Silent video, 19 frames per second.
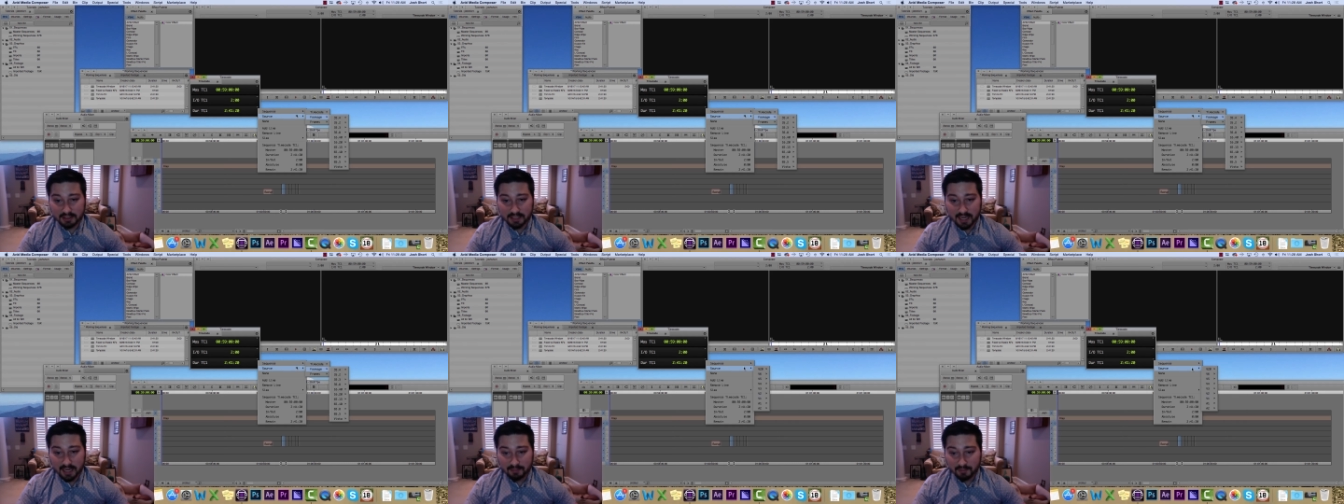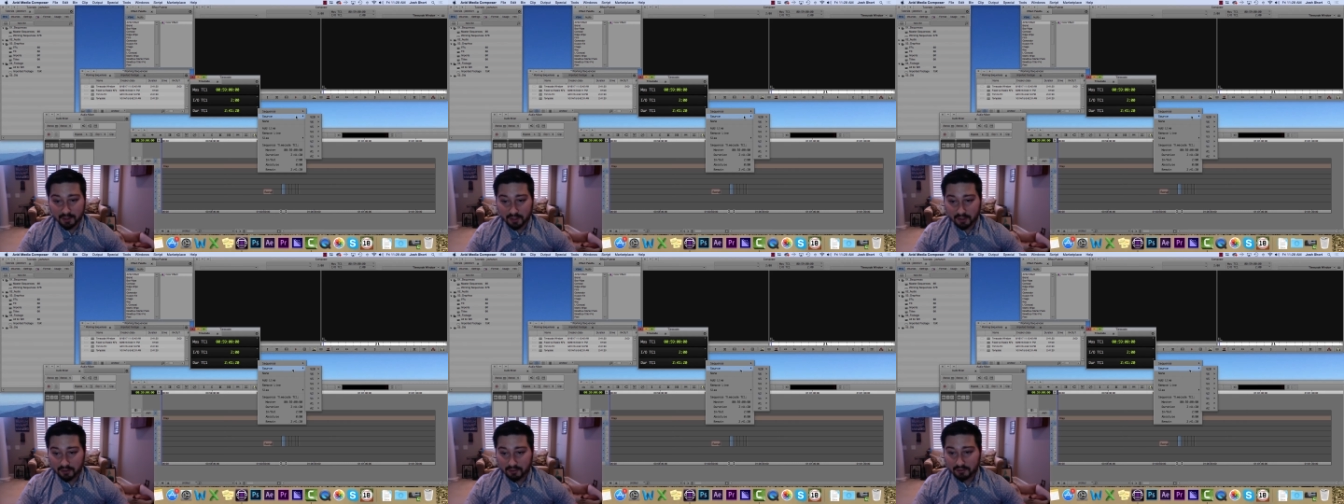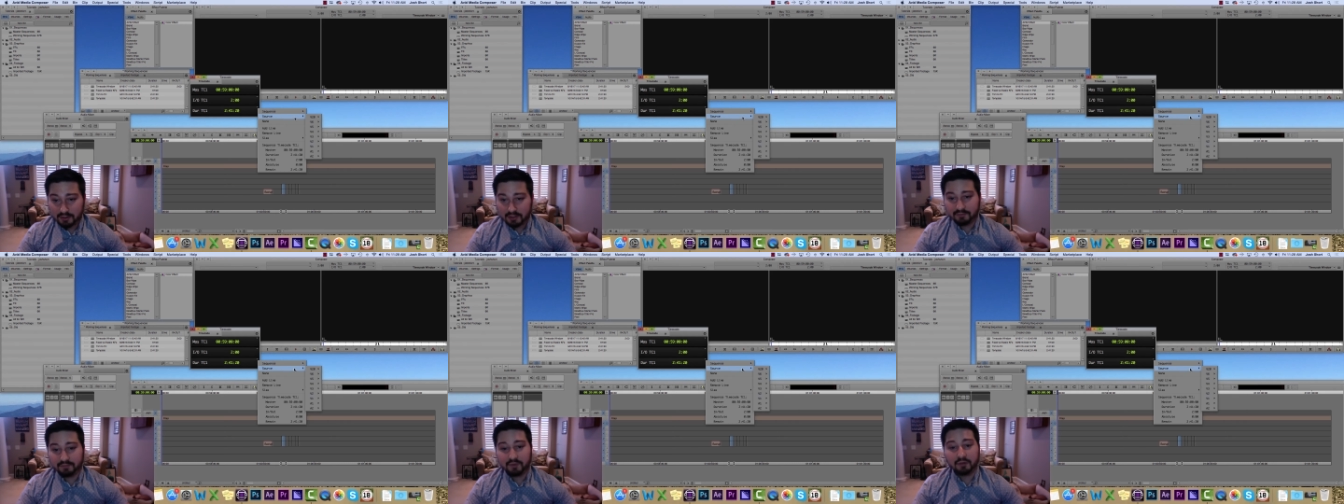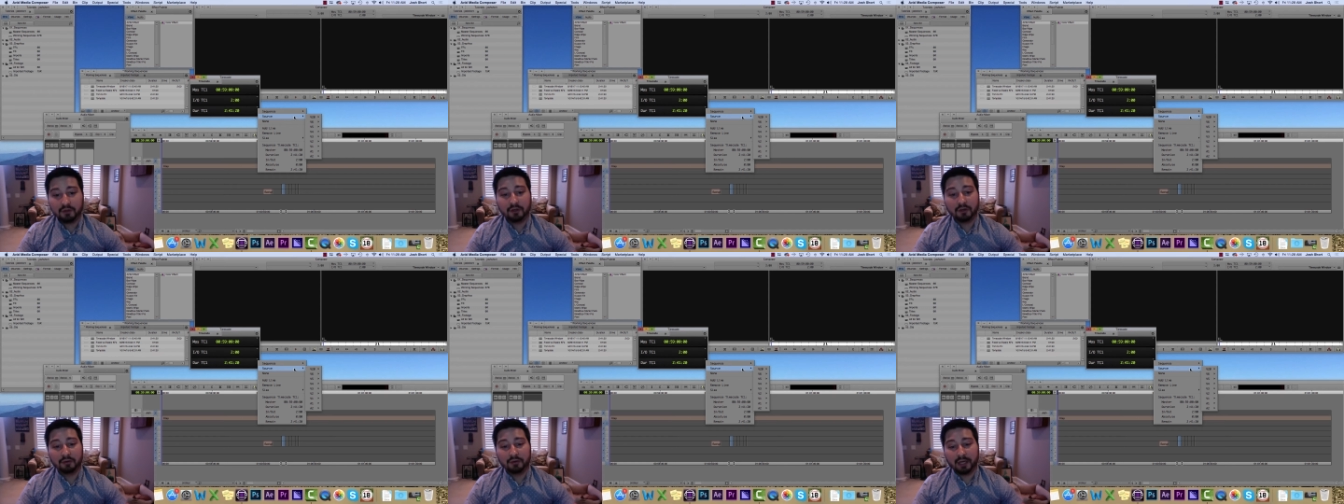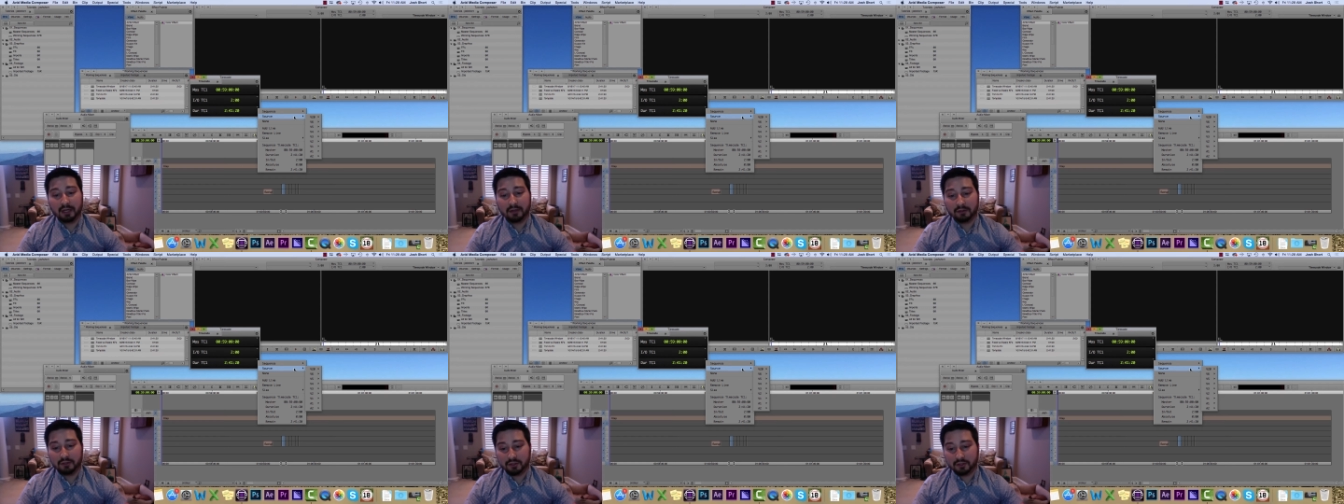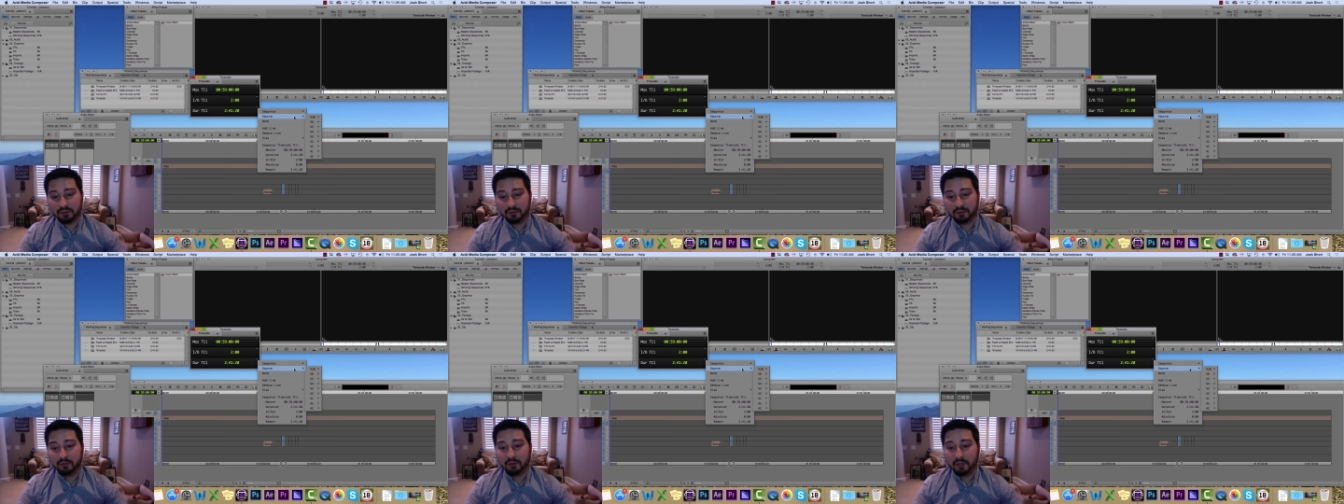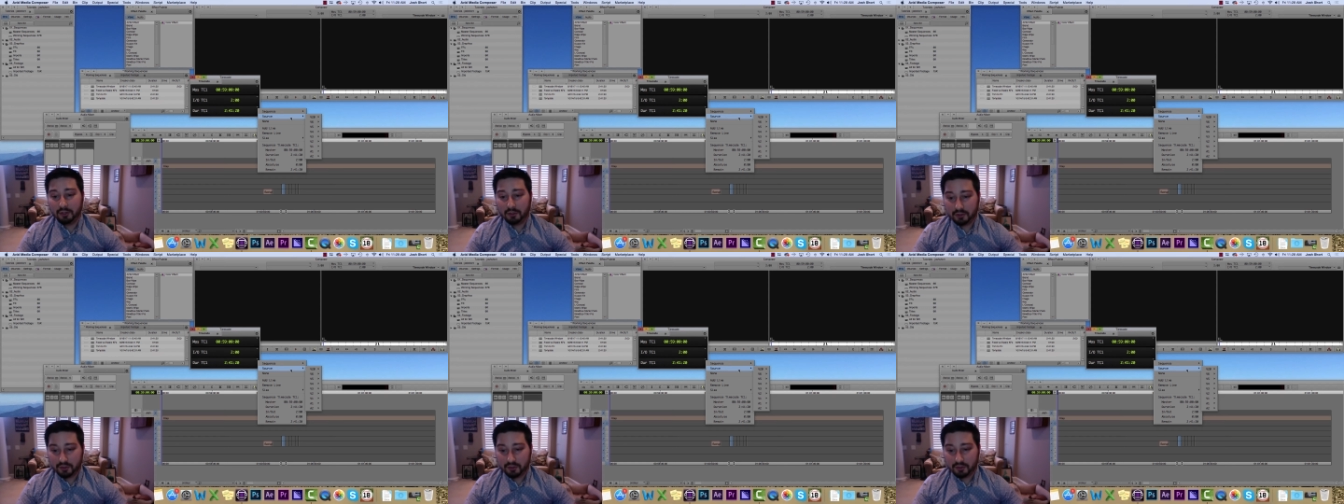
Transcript: timecode if you go down to